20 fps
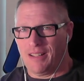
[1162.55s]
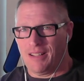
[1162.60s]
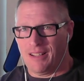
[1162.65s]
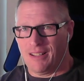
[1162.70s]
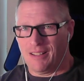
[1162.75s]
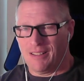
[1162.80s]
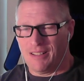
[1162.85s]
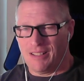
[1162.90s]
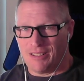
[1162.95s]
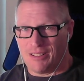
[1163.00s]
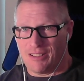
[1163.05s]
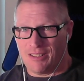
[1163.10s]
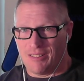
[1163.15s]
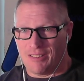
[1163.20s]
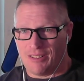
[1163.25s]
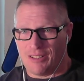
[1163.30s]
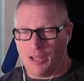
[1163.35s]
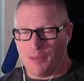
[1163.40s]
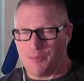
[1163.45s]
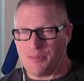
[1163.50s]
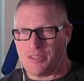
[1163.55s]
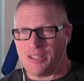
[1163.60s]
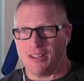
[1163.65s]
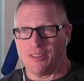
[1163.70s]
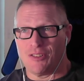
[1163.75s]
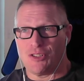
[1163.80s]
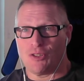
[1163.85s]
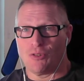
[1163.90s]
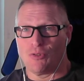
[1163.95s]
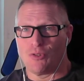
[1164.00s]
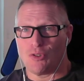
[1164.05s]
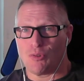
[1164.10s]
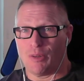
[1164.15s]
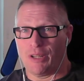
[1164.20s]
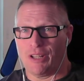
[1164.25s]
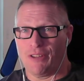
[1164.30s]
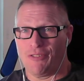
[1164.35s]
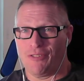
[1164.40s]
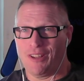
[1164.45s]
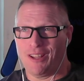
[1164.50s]
and it comes out June
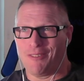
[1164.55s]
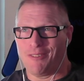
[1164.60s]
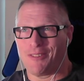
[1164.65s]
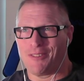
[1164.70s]
25th.